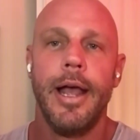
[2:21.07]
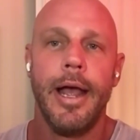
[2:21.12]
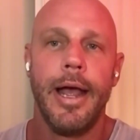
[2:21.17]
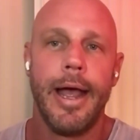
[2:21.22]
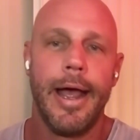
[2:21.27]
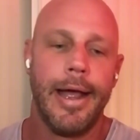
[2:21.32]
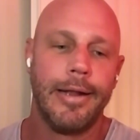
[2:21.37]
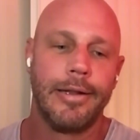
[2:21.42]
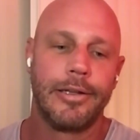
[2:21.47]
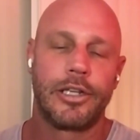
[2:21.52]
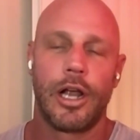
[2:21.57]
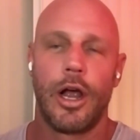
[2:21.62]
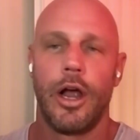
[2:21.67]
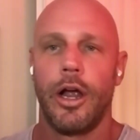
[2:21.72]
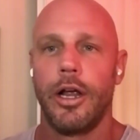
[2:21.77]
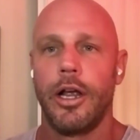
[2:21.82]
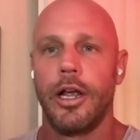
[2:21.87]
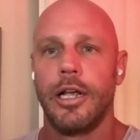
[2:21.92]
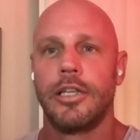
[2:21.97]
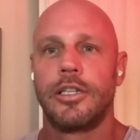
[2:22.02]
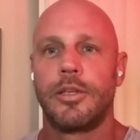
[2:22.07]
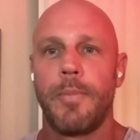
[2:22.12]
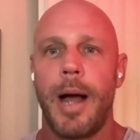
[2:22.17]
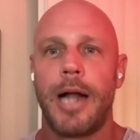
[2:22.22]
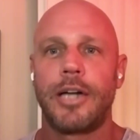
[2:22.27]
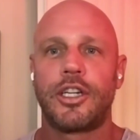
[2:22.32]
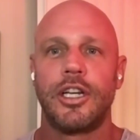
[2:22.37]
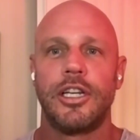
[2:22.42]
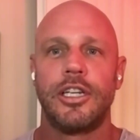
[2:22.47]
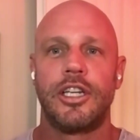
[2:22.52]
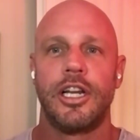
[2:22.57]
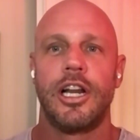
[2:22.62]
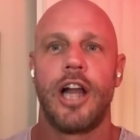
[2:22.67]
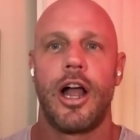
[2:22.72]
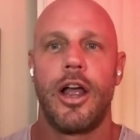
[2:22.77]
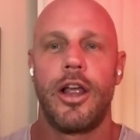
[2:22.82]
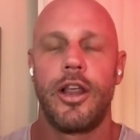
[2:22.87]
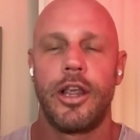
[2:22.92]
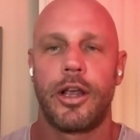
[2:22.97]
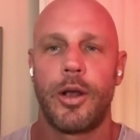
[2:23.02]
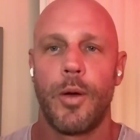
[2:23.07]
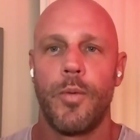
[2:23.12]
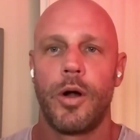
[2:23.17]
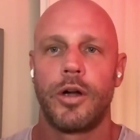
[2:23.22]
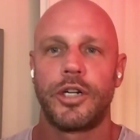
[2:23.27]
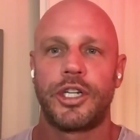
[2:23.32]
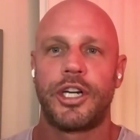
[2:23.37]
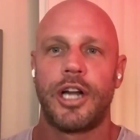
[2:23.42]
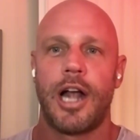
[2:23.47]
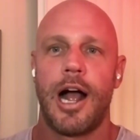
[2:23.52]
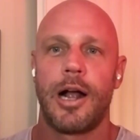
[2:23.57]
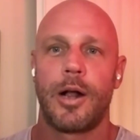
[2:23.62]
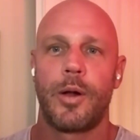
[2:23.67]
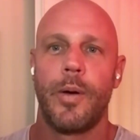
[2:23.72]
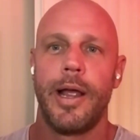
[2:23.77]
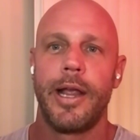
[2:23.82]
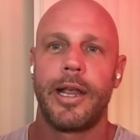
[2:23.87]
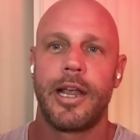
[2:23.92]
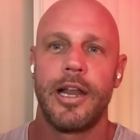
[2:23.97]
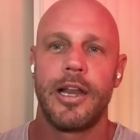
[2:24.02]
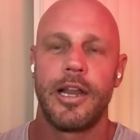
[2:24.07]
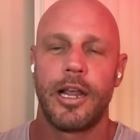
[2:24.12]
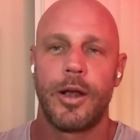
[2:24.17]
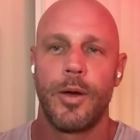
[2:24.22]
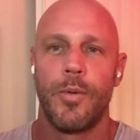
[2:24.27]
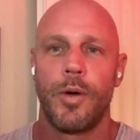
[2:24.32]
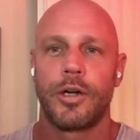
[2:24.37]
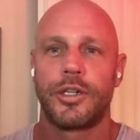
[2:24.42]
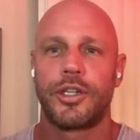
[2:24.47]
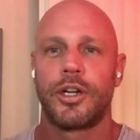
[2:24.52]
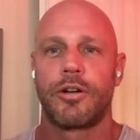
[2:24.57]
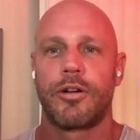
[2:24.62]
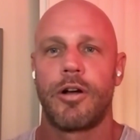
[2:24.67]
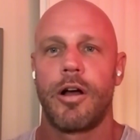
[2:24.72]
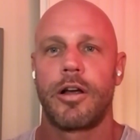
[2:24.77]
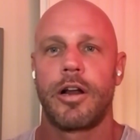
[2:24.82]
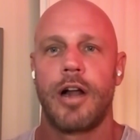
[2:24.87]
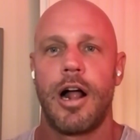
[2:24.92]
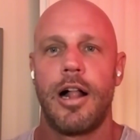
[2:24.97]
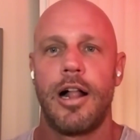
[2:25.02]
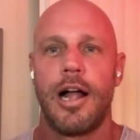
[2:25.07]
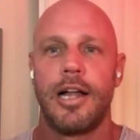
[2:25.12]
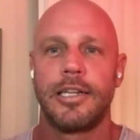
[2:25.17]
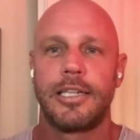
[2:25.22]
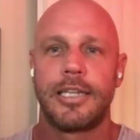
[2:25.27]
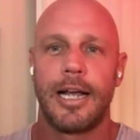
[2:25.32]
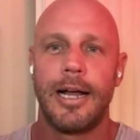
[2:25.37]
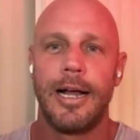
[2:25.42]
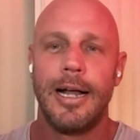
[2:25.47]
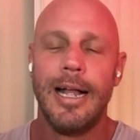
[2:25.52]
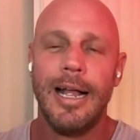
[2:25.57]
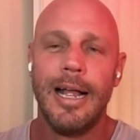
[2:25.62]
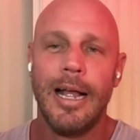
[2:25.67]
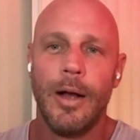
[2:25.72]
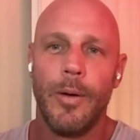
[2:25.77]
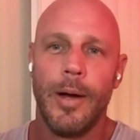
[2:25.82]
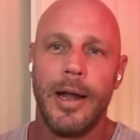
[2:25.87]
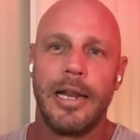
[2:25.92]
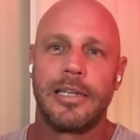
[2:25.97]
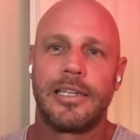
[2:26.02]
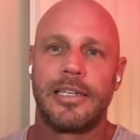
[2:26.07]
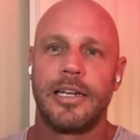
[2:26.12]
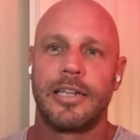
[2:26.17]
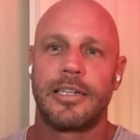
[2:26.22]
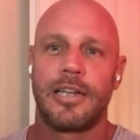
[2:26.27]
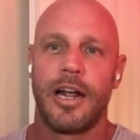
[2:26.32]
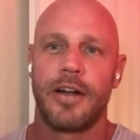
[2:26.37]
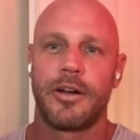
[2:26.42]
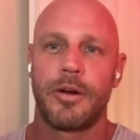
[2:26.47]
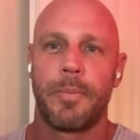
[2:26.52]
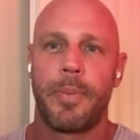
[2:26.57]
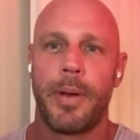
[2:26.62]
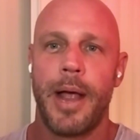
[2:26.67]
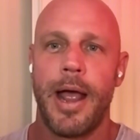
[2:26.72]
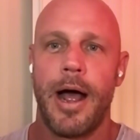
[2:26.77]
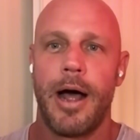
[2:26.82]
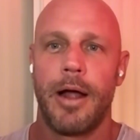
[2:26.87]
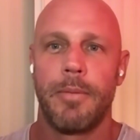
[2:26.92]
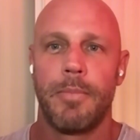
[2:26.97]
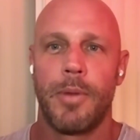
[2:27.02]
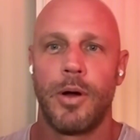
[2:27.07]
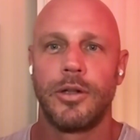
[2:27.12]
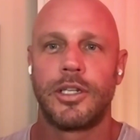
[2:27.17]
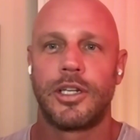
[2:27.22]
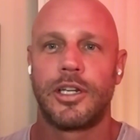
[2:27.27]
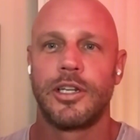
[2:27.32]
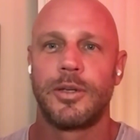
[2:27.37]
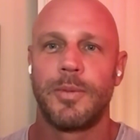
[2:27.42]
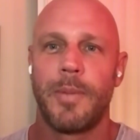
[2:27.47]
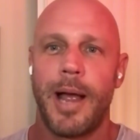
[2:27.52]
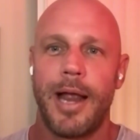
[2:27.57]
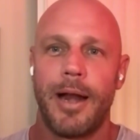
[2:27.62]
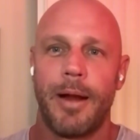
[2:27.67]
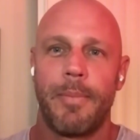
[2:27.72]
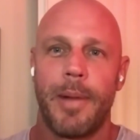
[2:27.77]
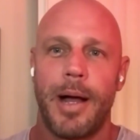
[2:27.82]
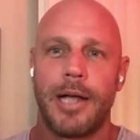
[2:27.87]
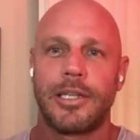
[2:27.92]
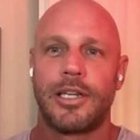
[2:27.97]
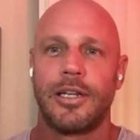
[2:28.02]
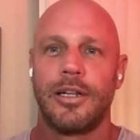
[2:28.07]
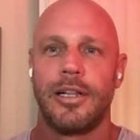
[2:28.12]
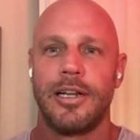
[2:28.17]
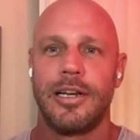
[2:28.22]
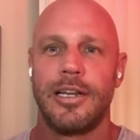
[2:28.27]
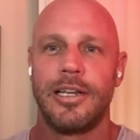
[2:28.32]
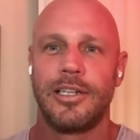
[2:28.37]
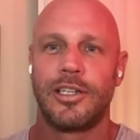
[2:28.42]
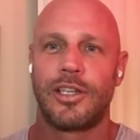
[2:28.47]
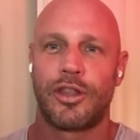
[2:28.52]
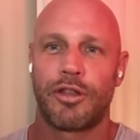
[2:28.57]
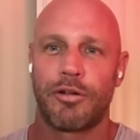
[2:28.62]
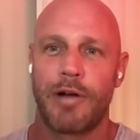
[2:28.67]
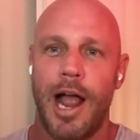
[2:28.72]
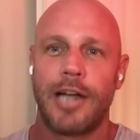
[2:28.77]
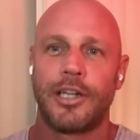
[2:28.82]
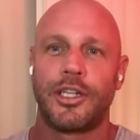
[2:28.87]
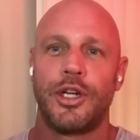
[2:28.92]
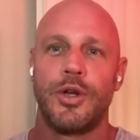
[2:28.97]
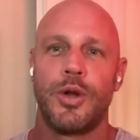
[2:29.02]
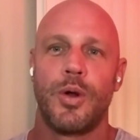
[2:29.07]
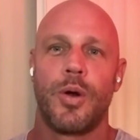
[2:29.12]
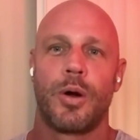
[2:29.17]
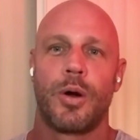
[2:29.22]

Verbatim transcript: And so as much as, you know, you can watch Shark Week and you can watch The Crocodile Hunter, when a six hundred pound monster's made of muscle and he's thrashing you